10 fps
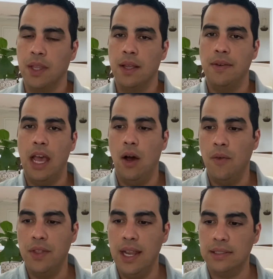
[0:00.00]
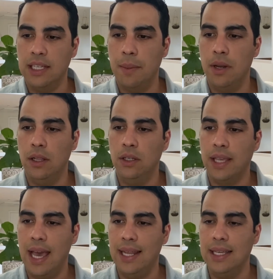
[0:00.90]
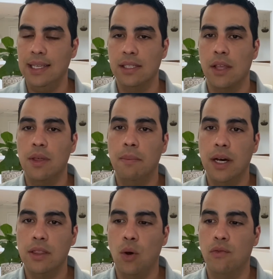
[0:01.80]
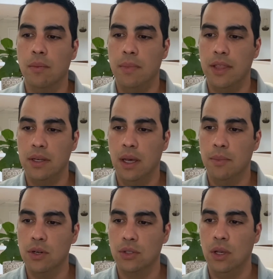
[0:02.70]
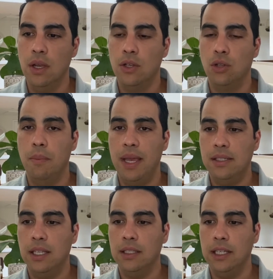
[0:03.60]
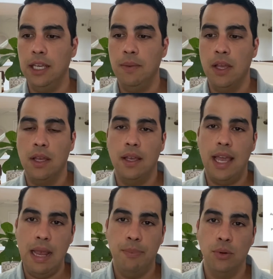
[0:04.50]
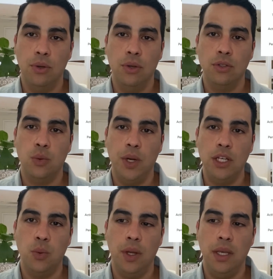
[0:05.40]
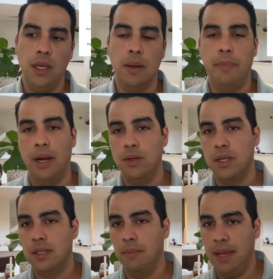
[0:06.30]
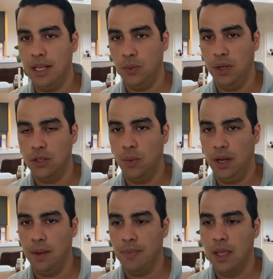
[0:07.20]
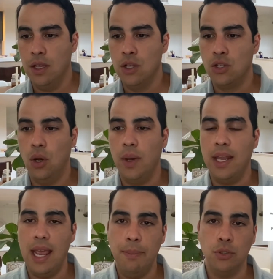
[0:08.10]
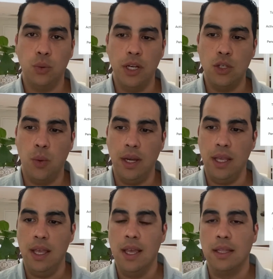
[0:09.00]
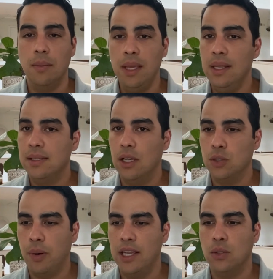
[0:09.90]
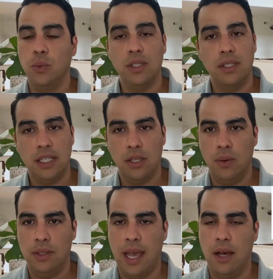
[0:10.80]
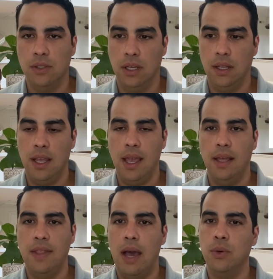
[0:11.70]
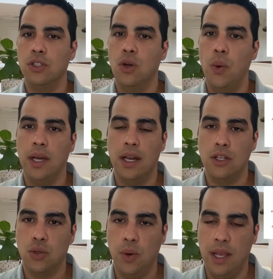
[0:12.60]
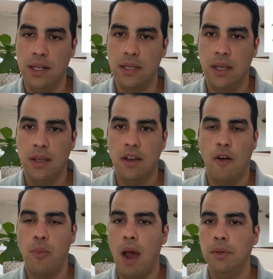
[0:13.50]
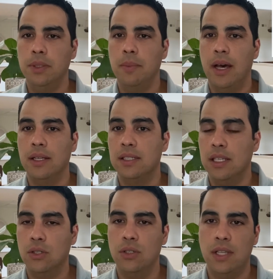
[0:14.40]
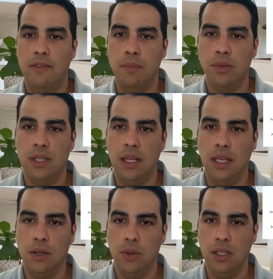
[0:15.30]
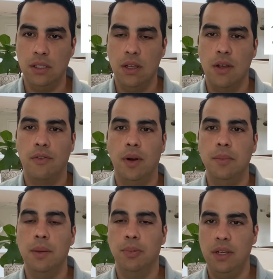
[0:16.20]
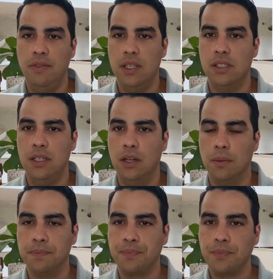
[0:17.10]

Now, the next thing I'm going to look at is the month over month numbers. So basically April twenty twenty compared to May twenty twenty. So in April twenty twenty, the median sales price was six hundred thousand dollars, and that was going on a trend of probably about a six or seven percent increase from the previous year.